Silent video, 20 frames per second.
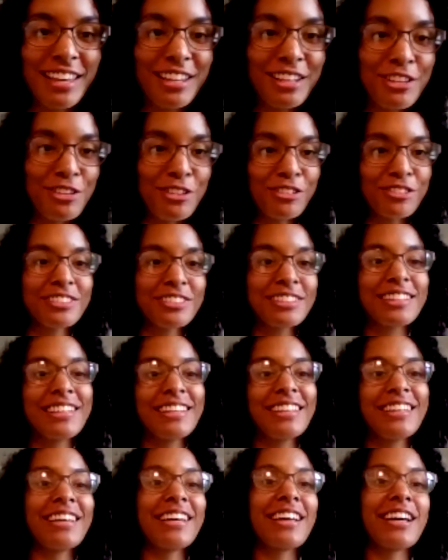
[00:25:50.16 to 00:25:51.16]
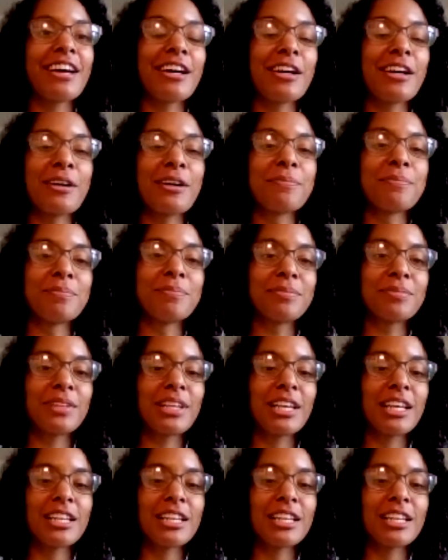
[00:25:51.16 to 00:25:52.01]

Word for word: thank you um,